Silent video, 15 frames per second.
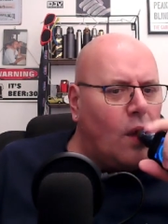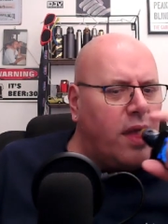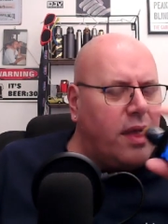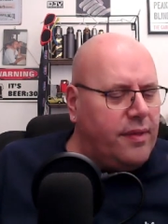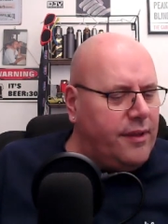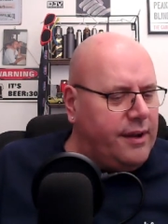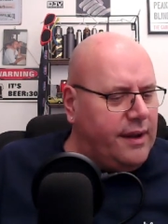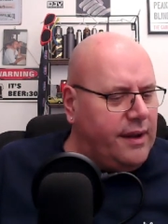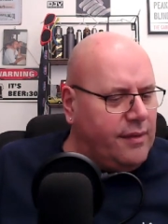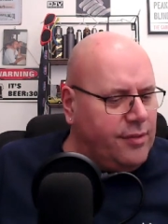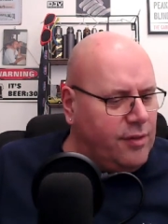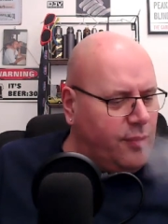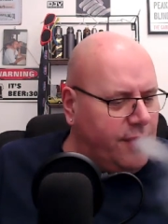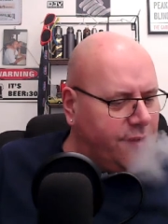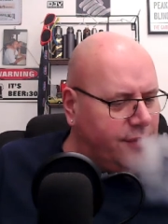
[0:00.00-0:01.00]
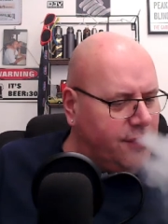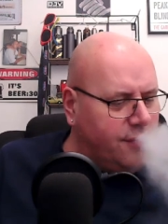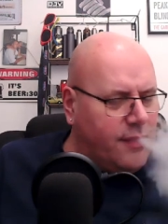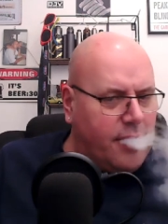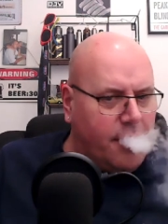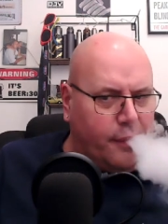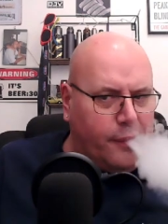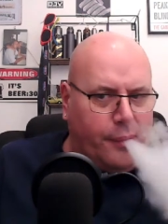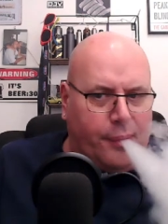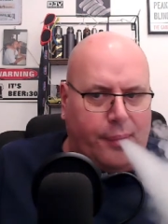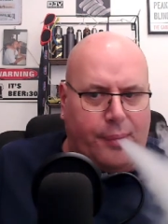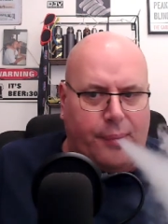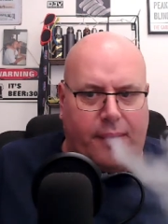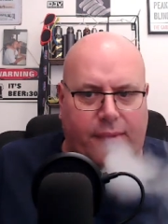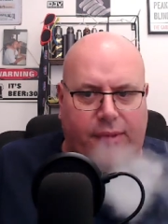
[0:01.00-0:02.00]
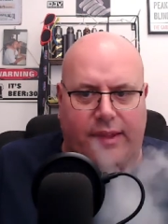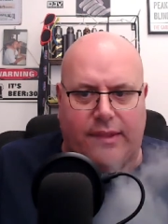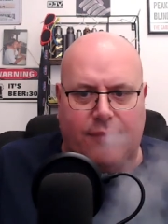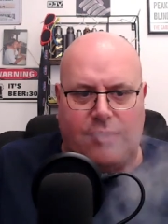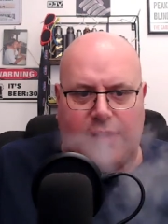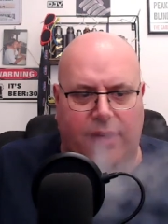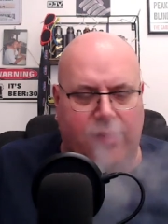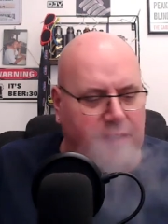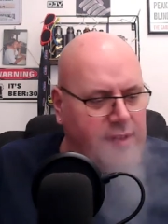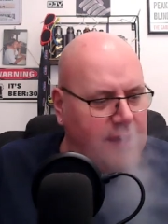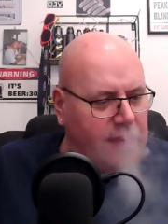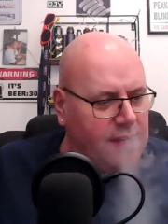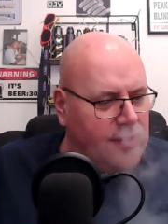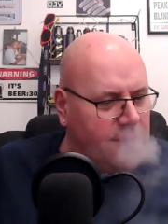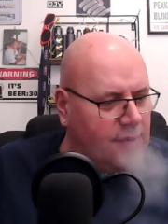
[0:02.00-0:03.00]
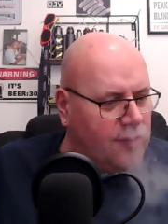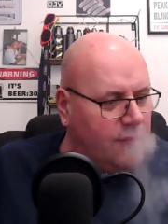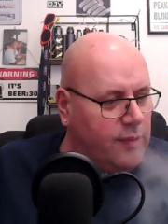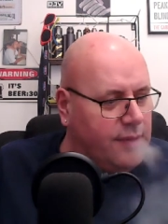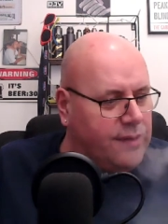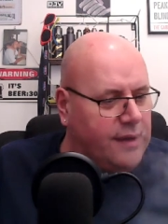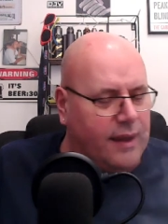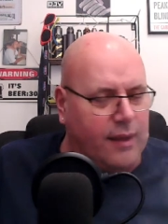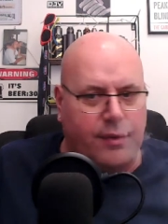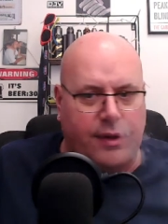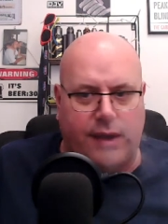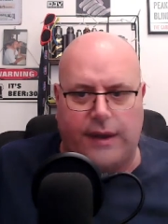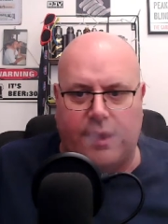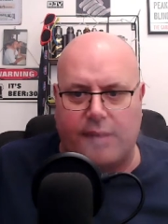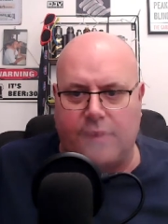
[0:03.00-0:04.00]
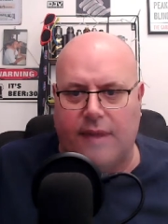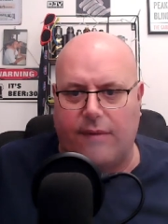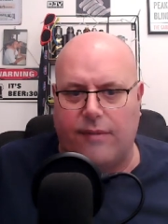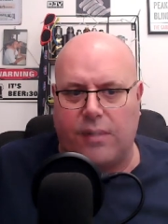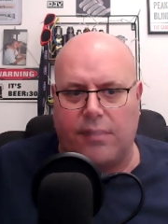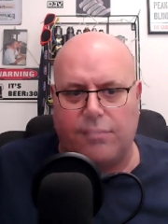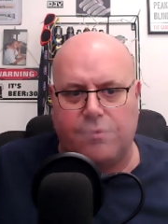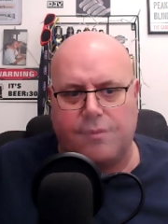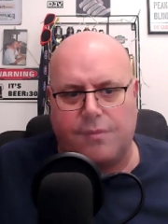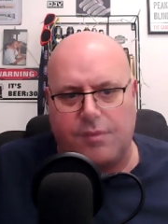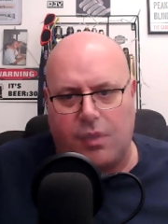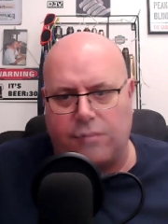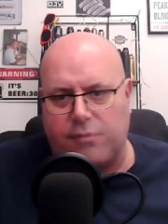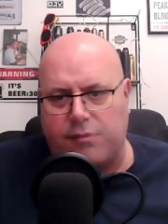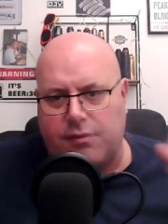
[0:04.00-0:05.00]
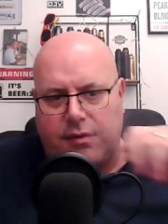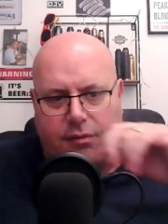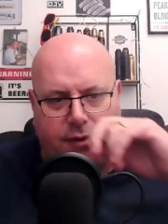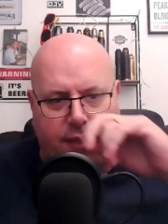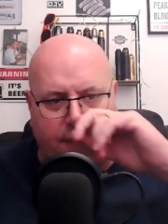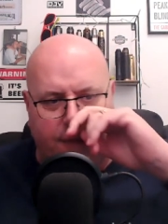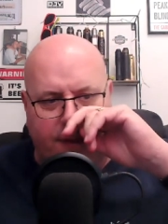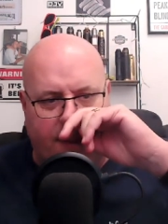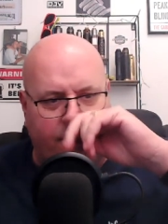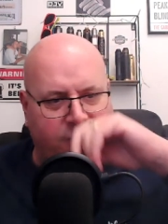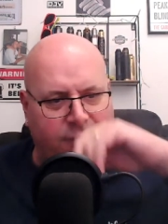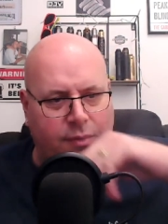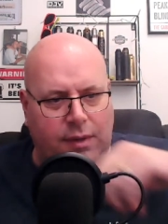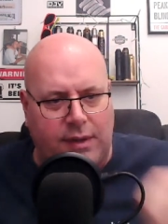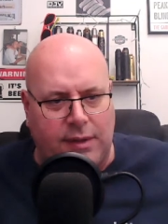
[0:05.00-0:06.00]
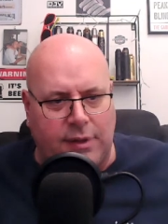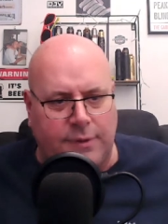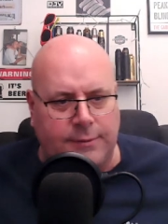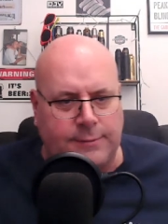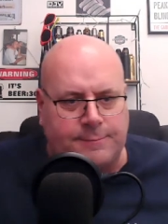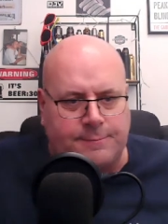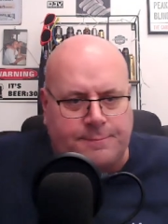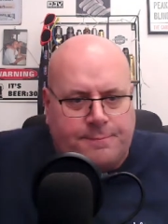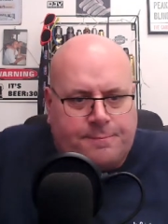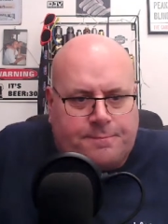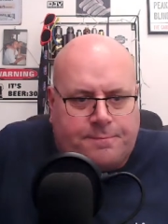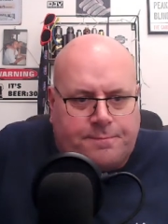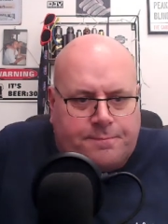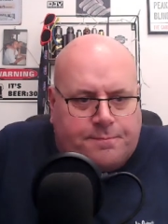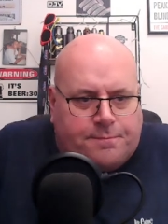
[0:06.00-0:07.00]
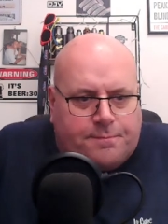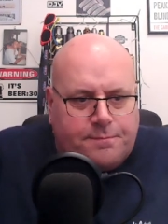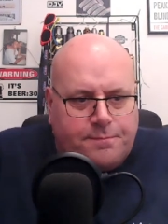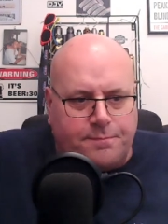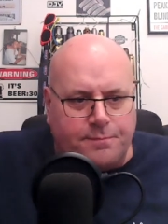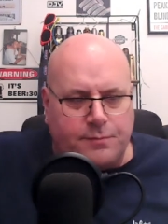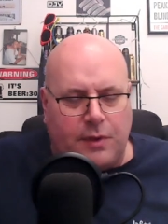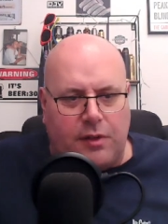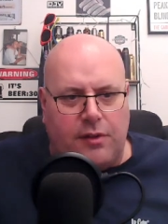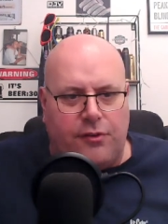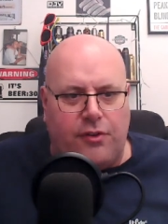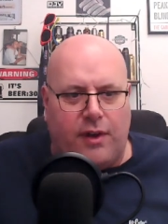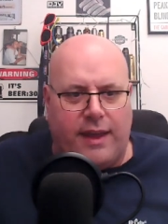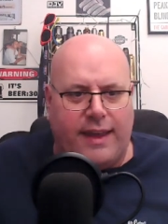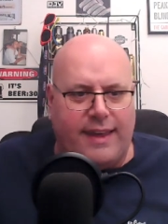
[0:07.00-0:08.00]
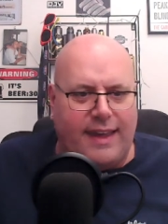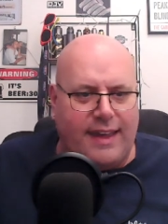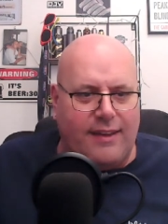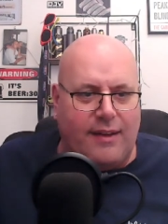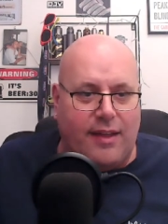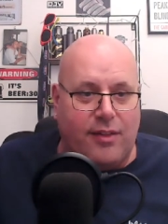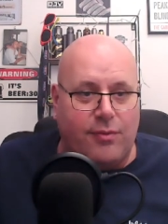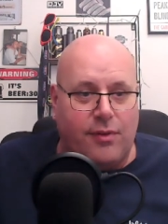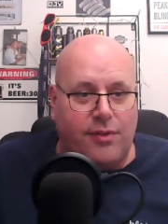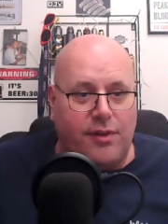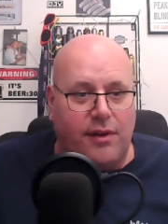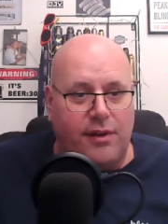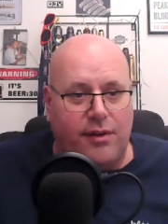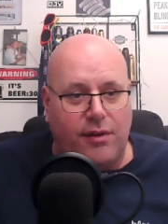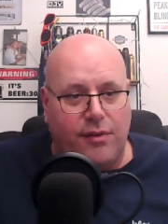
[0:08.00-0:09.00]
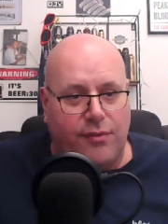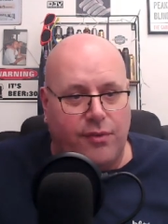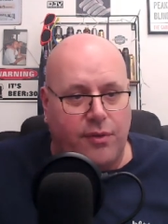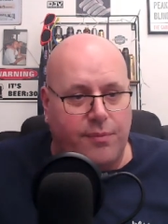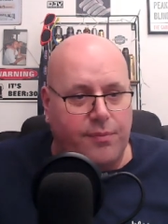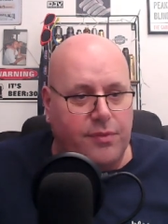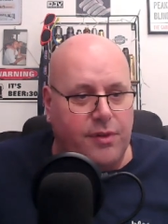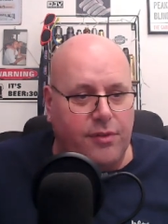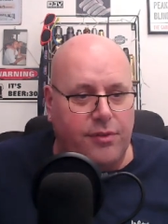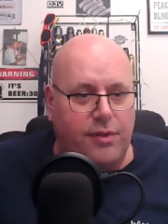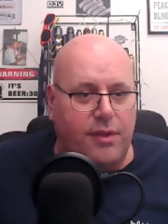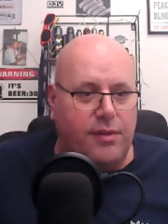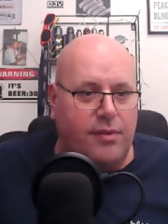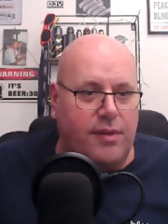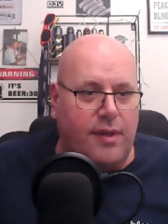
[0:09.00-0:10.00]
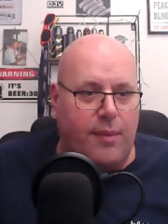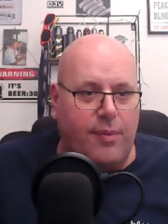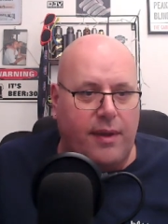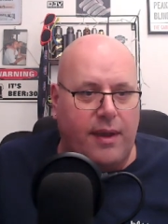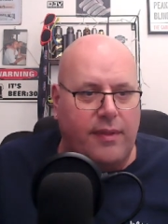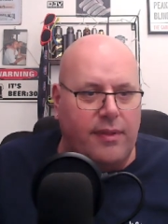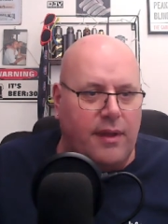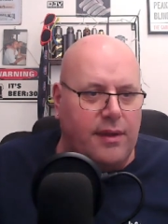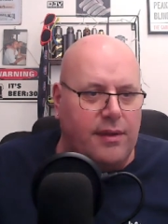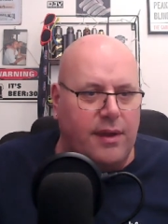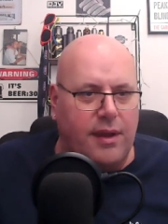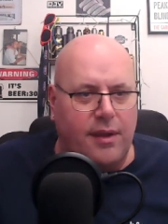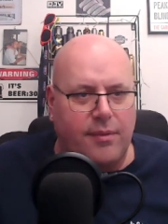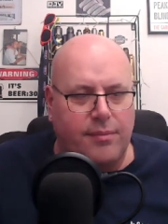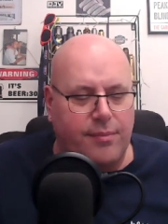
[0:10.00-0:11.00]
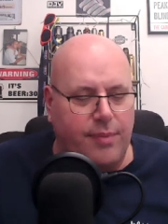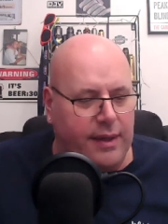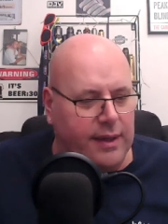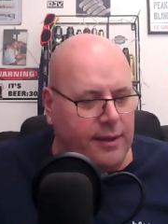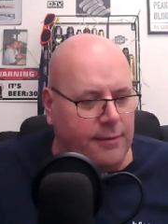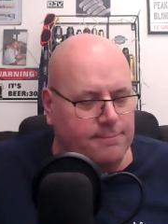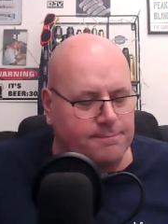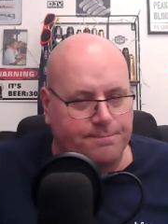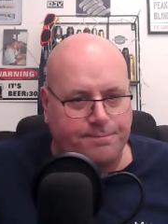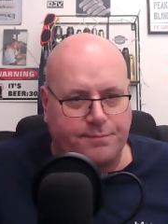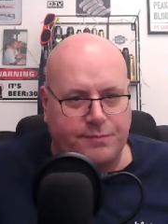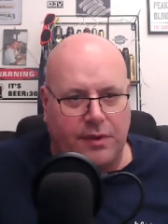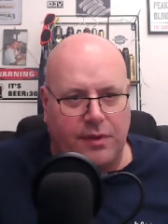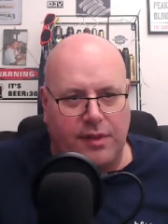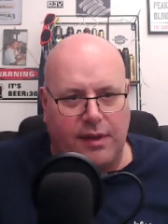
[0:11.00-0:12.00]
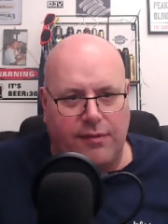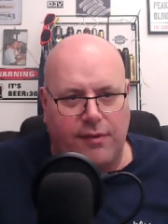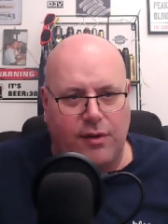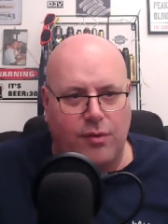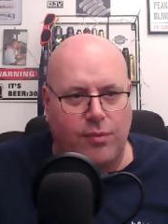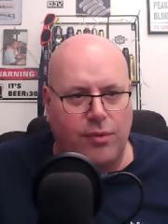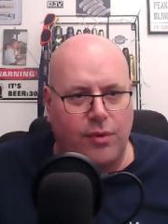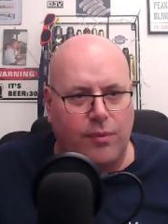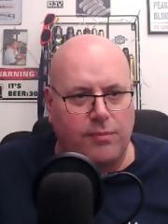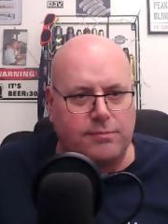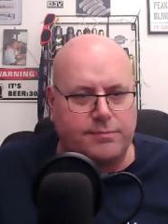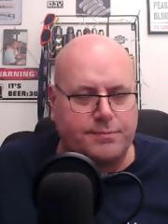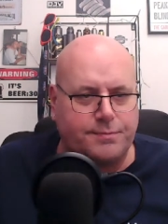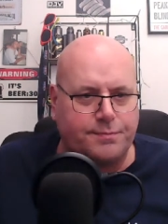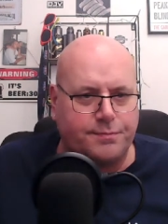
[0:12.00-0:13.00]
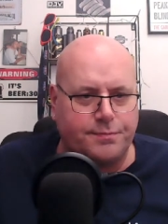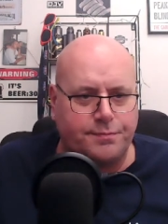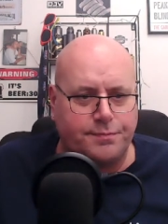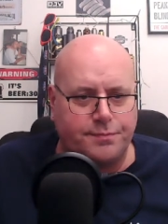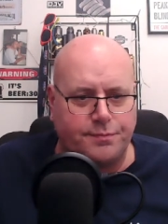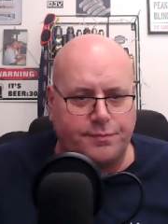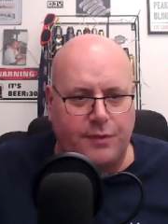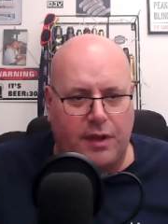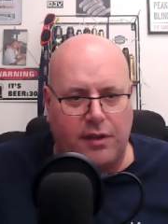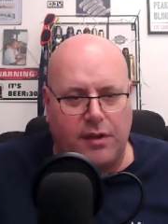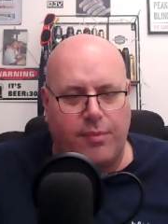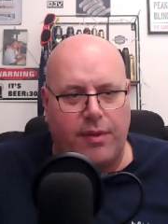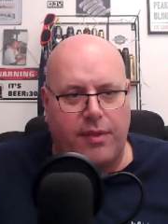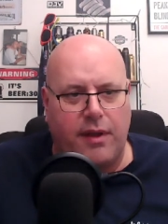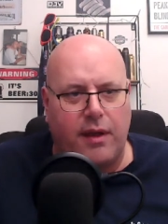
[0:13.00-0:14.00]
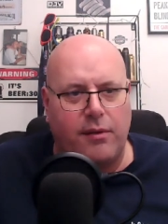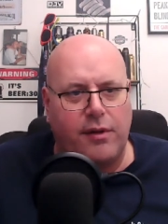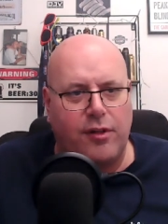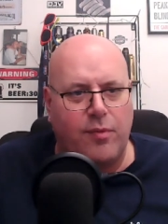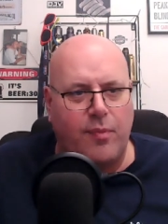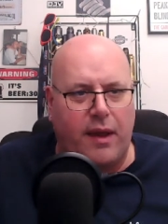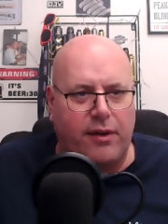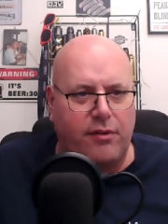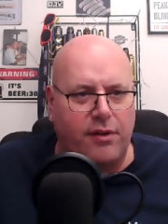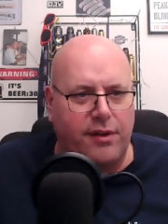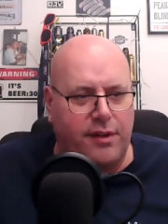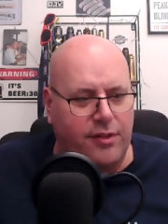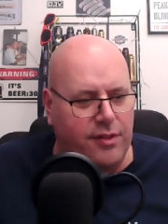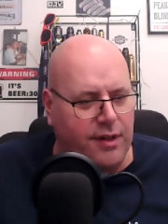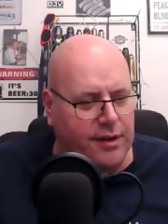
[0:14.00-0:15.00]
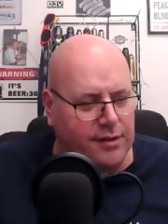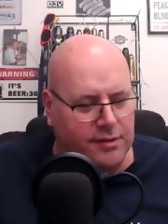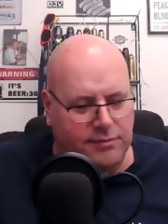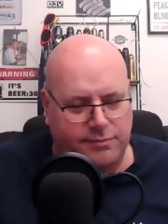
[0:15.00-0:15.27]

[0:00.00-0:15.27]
They did it on Twitter as well. But I think they've changed the settings on Twitter now where you can actually have it on real-time tweets. She's trying to kick you out. That's what she's only done it for. Just type again then, Becky, and see if it comes up. You could be the only spanner on this channel.